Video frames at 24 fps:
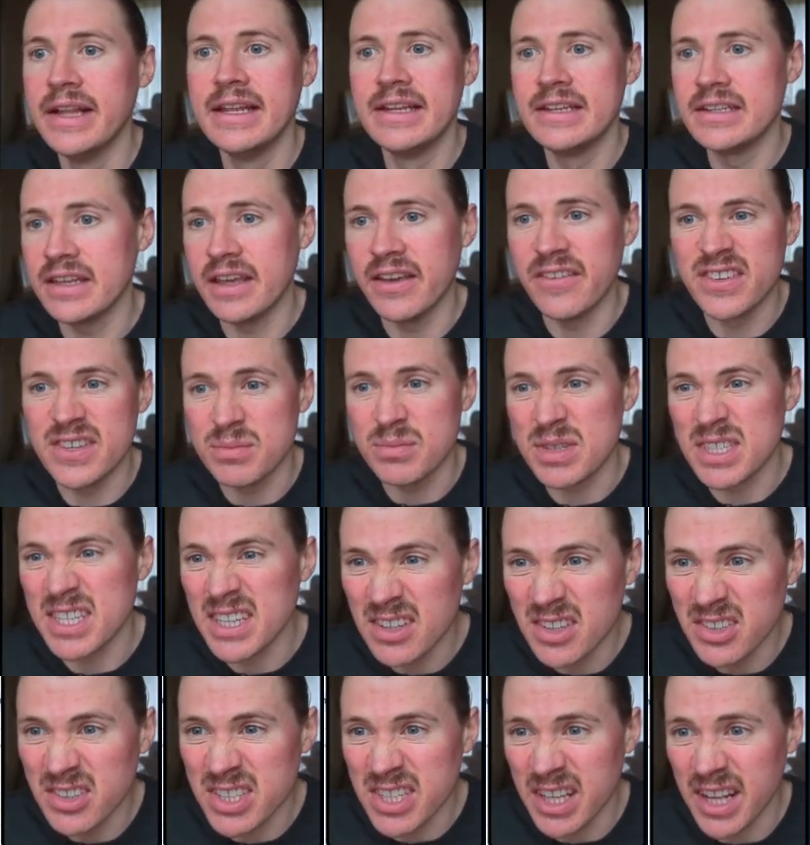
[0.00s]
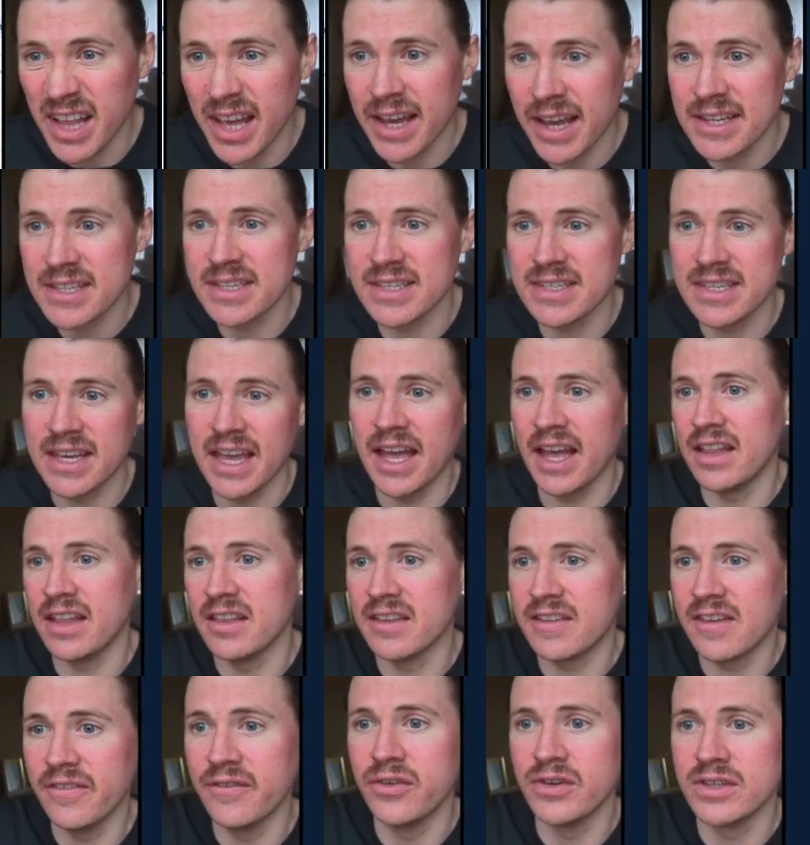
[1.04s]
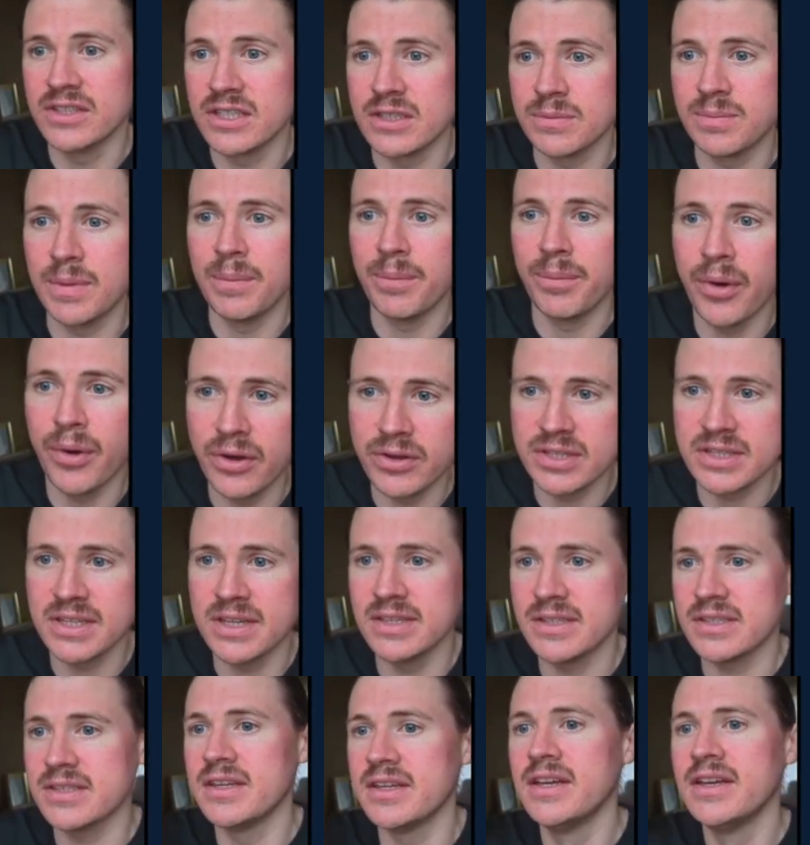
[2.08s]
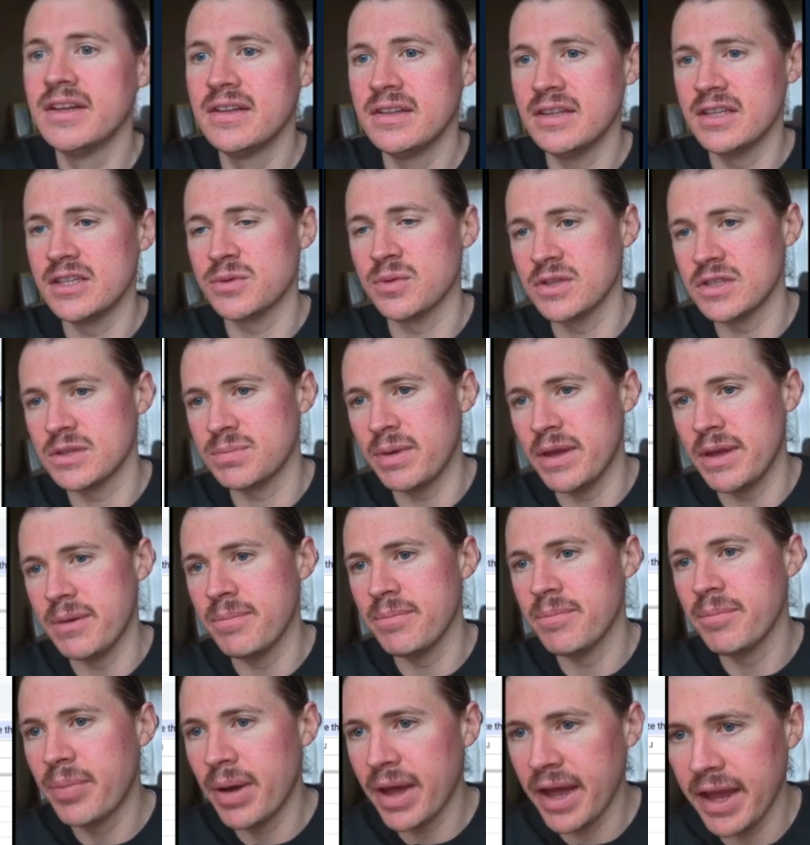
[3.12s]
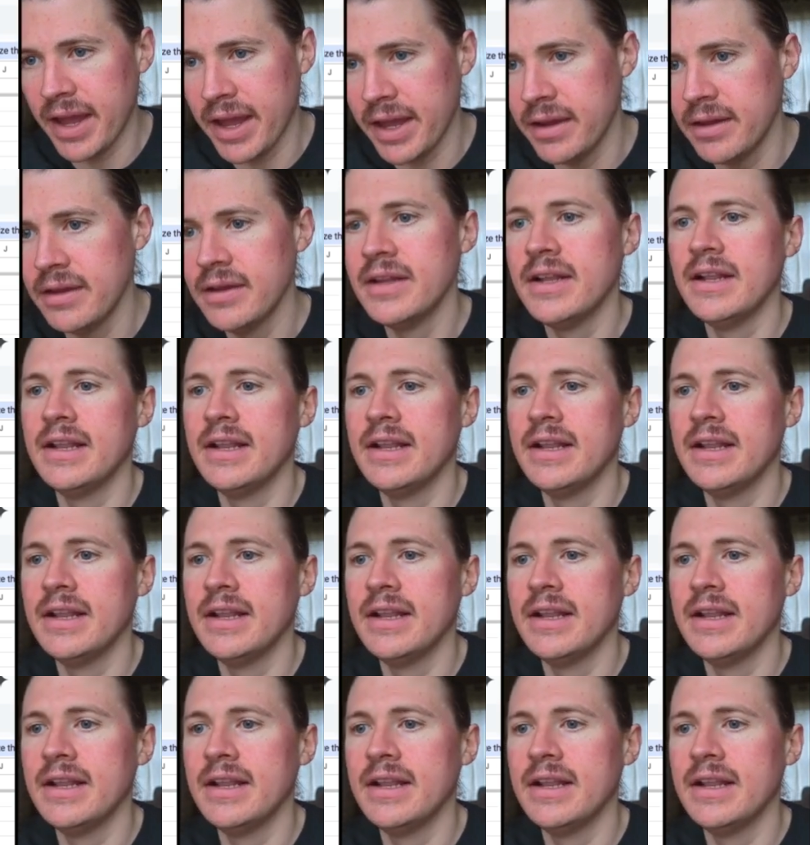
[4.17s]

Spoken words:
to give some single selects to say, hey, this invoice has been processed, this one's been paid.